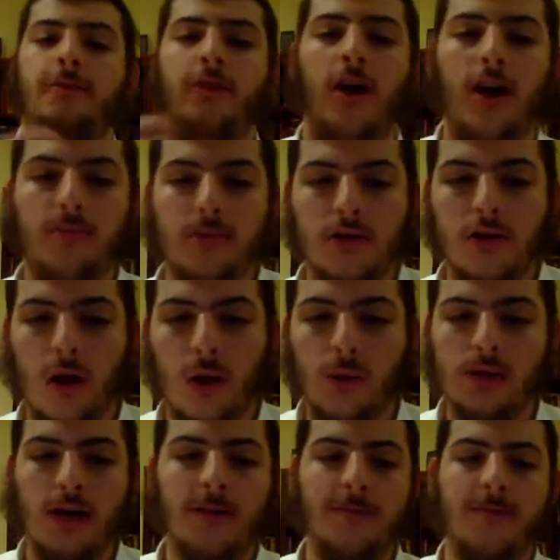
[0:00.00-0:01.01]
From
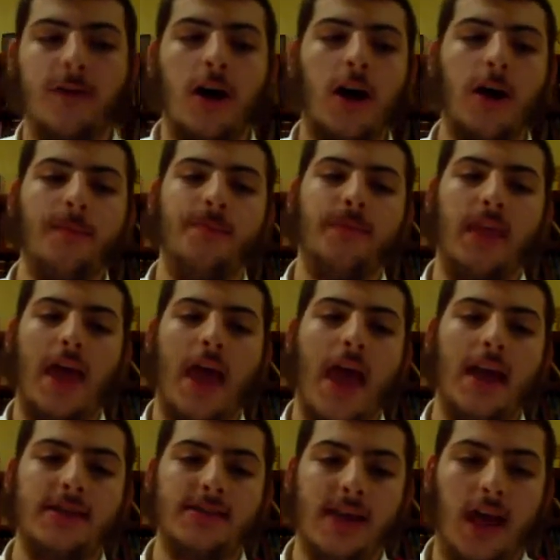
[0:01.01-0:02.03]
Gola, from
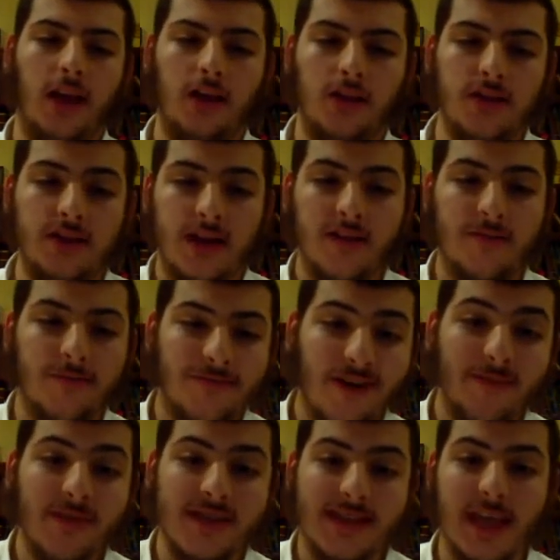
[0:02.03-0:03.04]
exile,
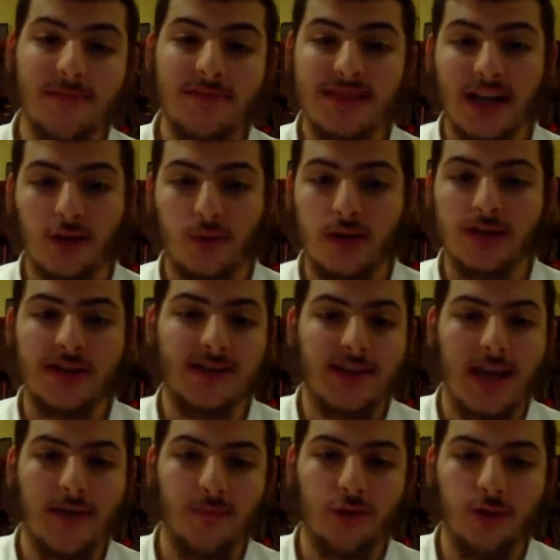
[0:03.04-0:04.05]
from the same exact word, the
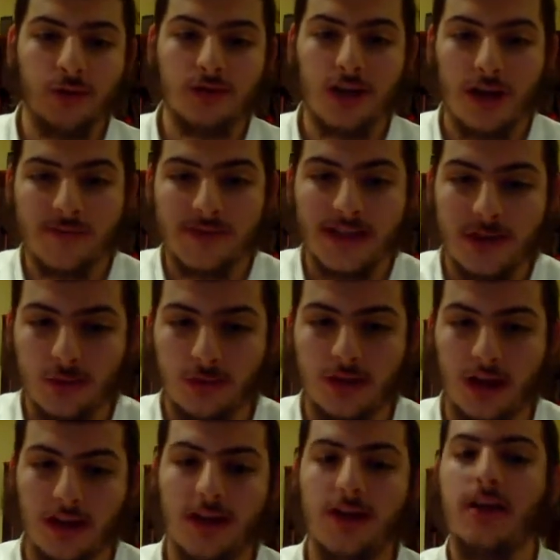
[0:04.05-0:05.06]
same root, comes
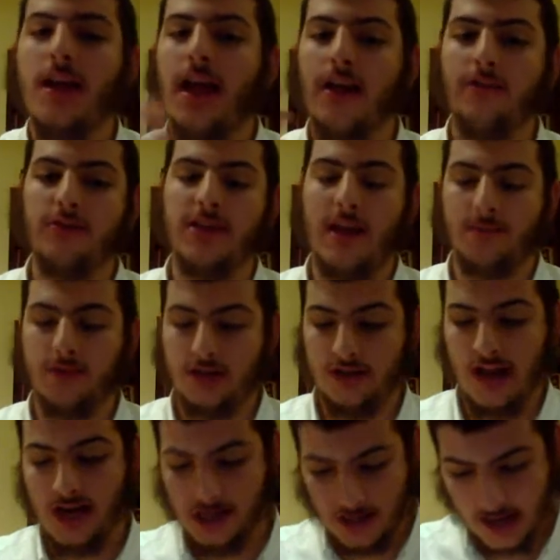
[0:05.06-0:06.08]
Geula,
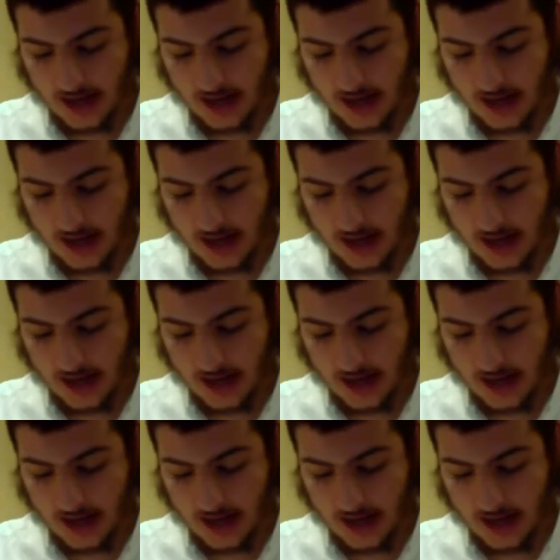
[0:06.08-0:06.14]
redemption.